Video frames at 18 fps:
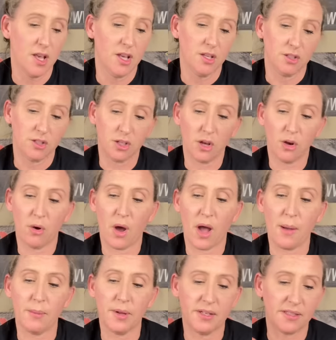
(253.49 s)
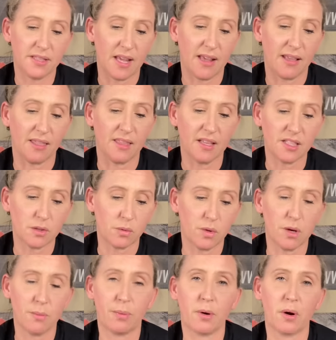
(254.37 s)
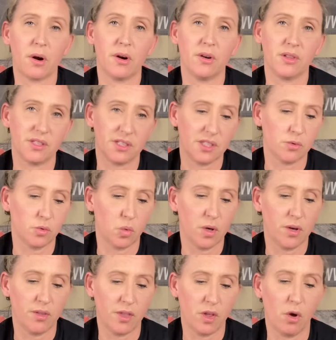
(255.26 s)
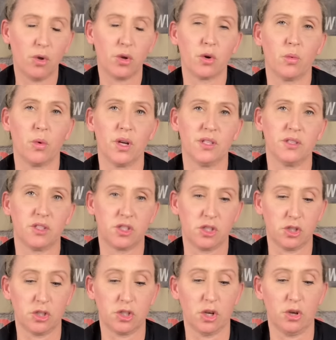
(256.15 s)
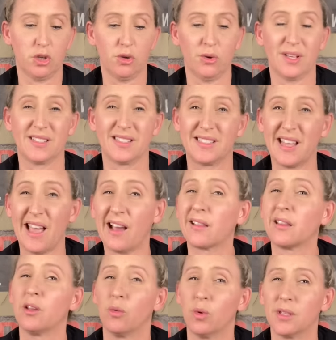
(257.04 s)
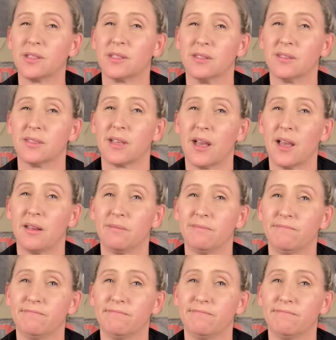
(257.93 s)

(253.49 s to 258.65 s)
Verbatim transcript: So I'm gonna take this one apart. This is one of the older ones to show you exactly what's inside.